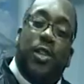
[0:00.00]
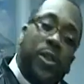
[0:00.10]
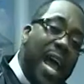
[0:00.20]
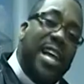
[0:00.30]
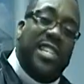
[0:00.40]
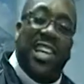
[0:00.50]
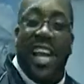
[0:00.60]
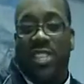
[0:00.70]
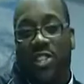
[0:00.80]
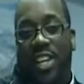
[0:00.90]
Today's
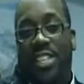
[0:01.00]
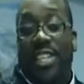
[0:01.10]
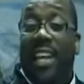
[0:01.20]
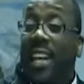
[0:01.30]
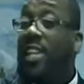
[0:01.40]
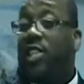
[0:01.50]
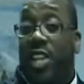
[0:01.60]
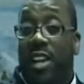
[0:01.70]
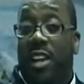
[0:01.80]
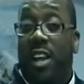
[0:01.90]
lesson is a
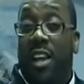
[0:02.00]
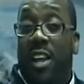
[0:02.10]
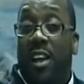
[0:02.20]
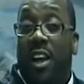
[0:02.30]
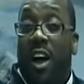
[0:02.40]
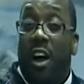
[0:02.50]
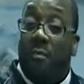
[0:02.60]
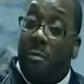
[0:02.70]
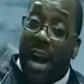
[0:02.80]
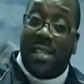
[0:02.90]
lesson
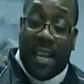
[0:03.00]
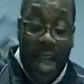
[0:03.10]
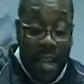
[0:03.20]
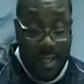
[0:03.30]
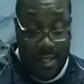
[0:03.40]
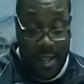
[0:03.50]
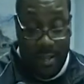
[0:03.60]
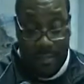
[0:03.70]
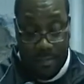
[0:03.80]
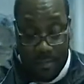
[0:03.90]
of
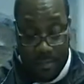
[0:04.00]
practicality.